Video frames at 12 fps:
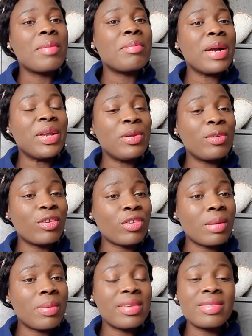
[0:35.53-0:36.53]
my new
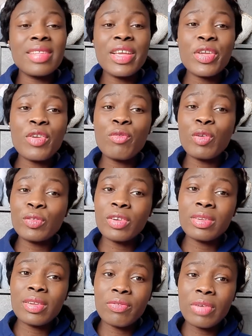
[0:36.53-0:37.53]
subscribers. Thank you for
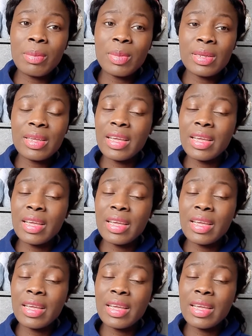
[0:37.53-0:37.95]
joining the family.